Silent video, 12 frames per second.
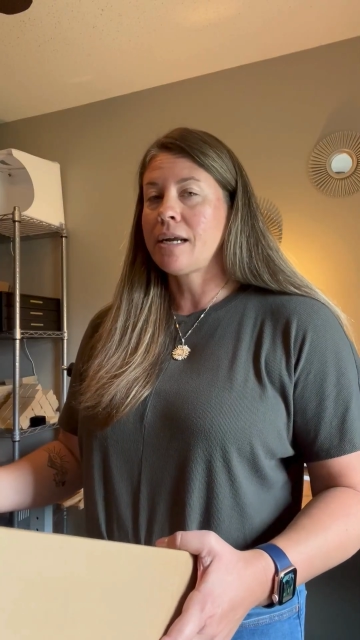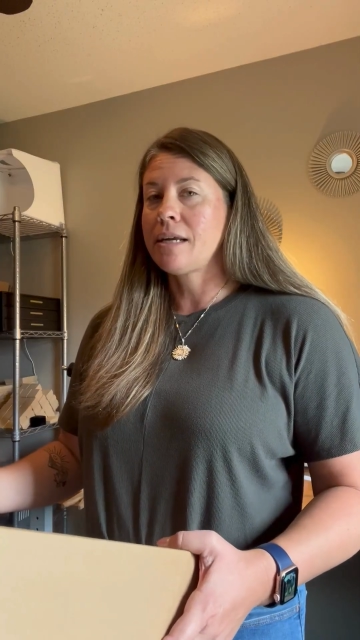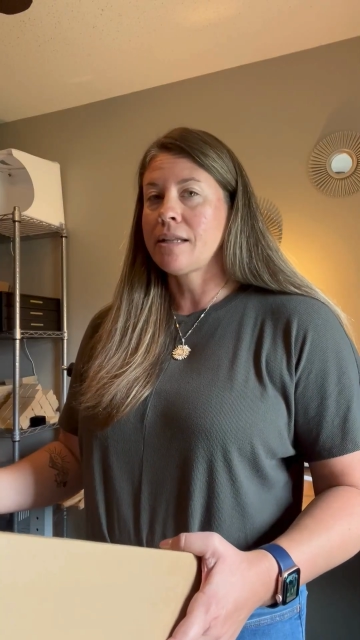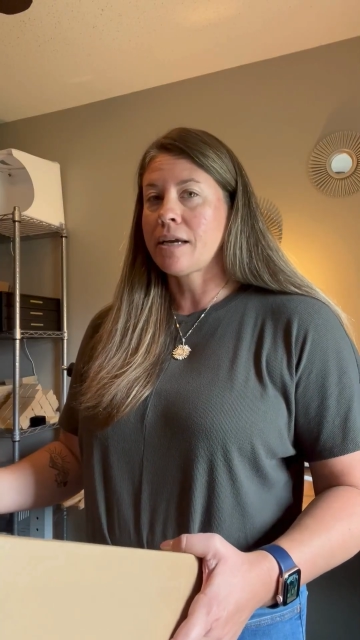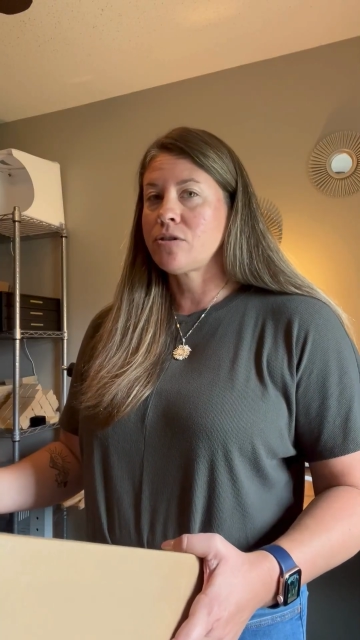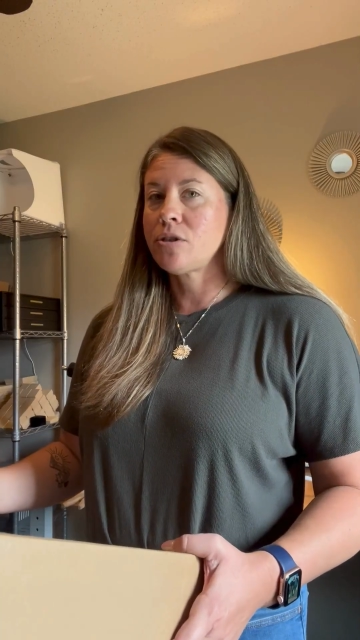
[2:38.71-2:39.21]

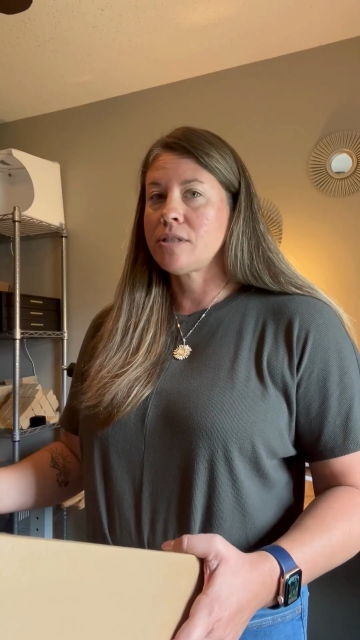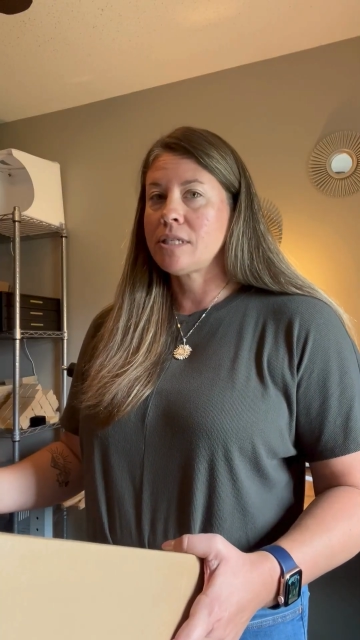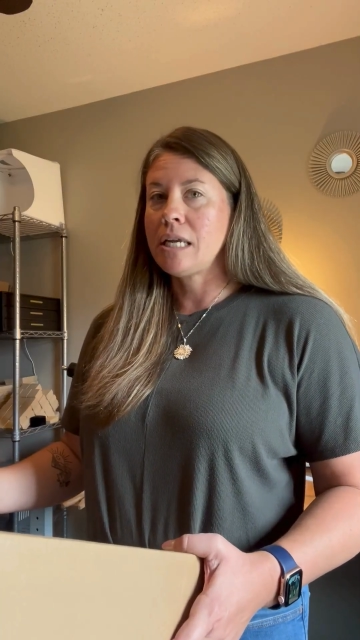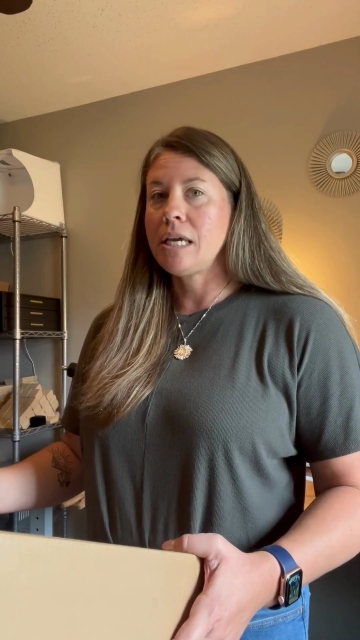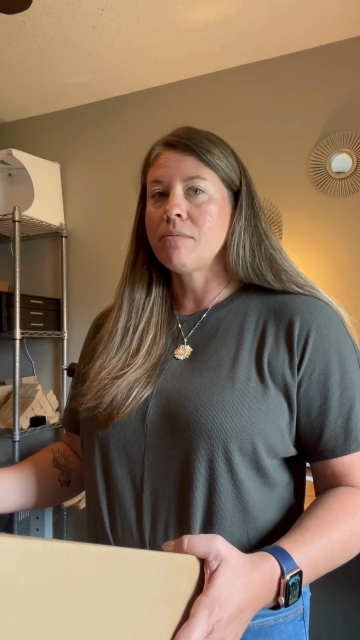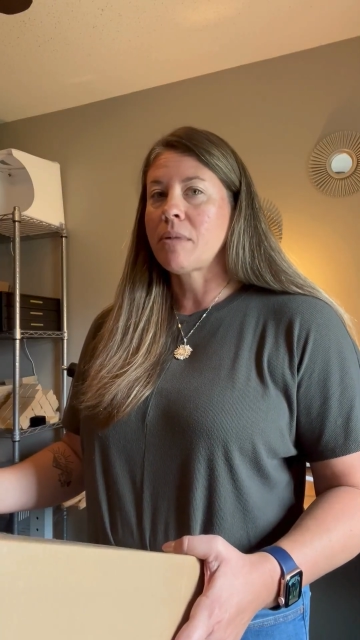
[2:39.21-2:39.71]

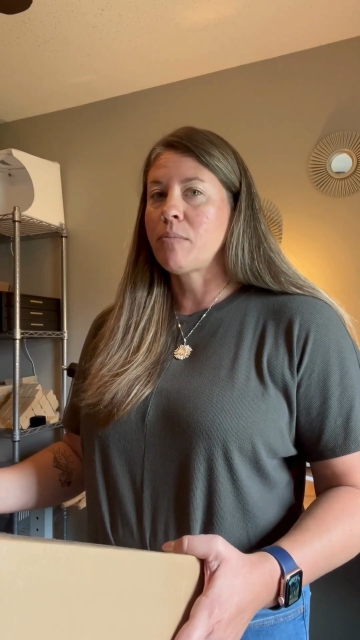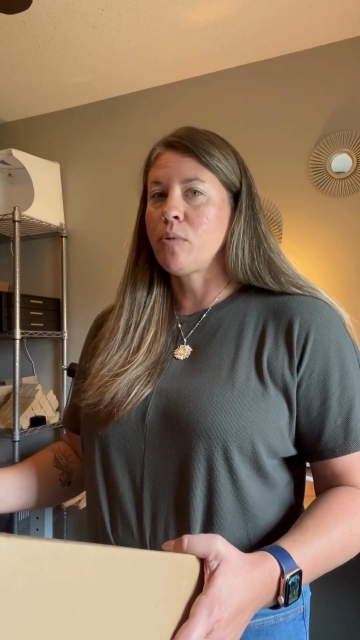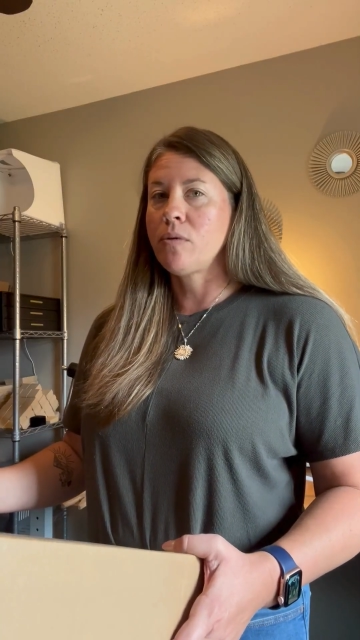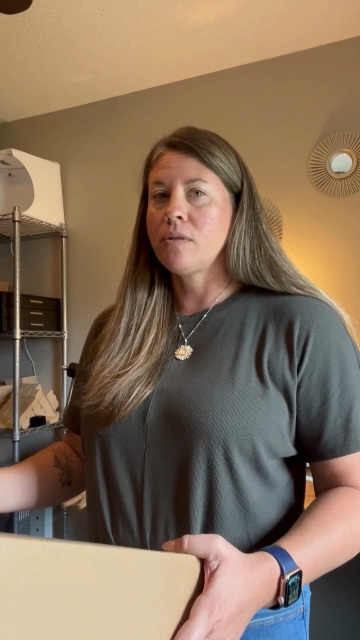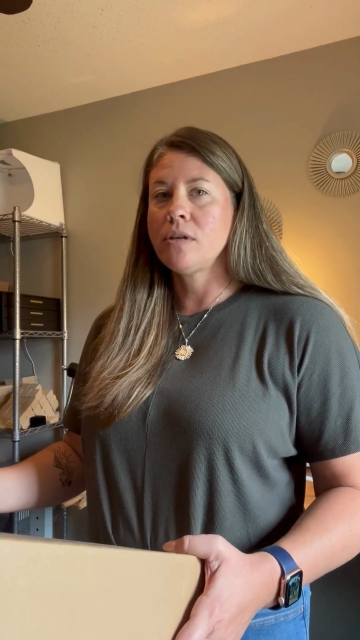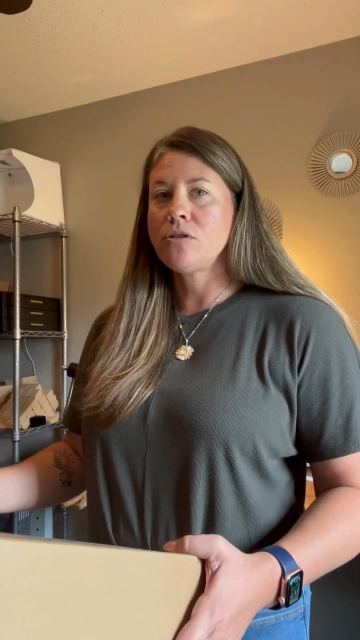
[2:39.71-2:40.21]
electricity at my
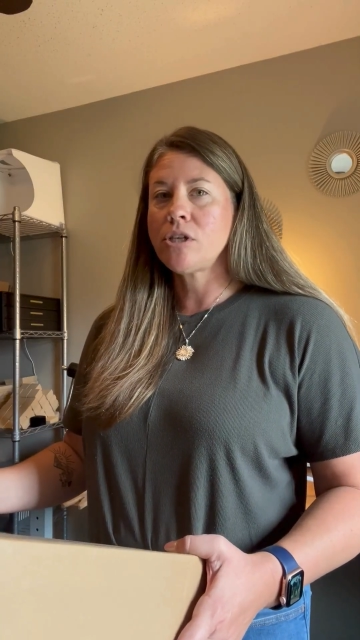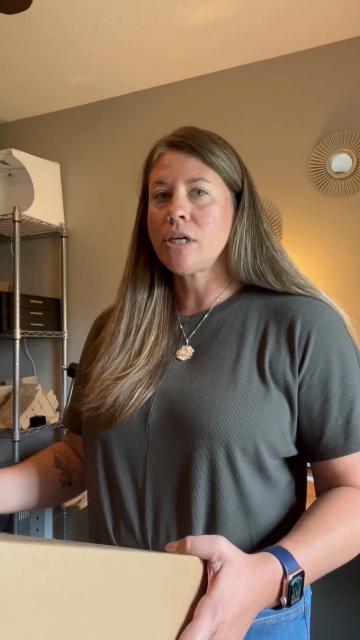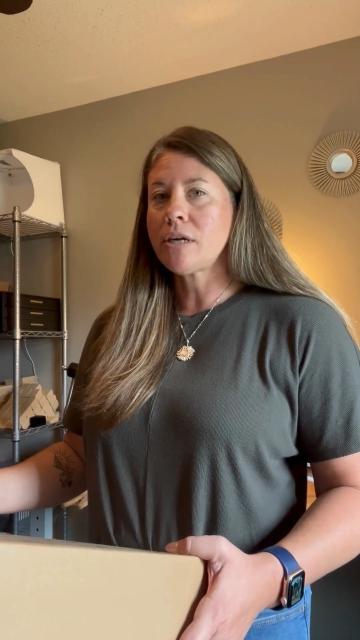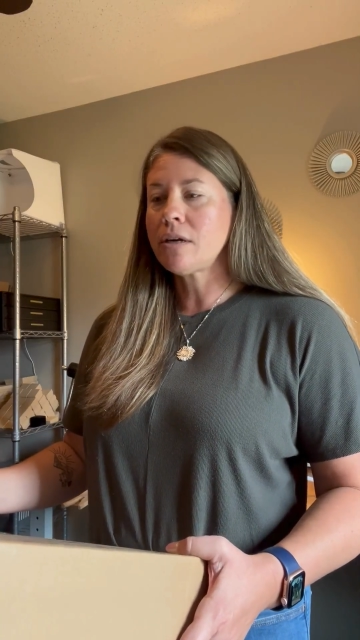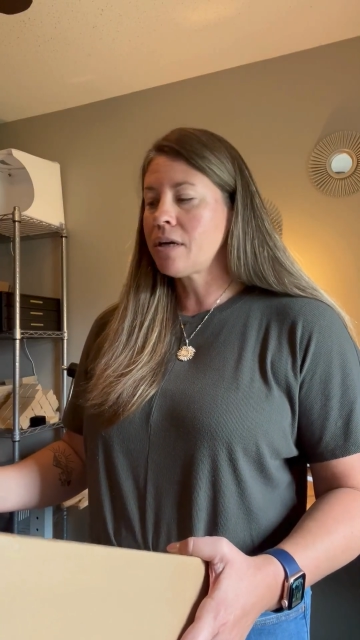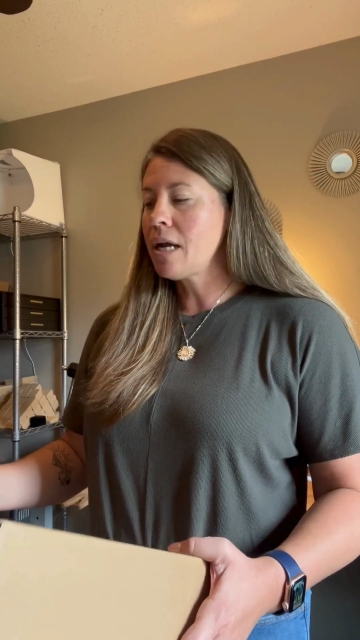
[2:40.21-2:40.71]
booth this
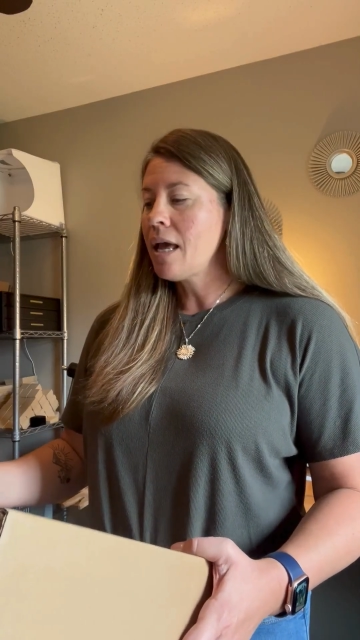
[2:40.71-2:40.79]
year,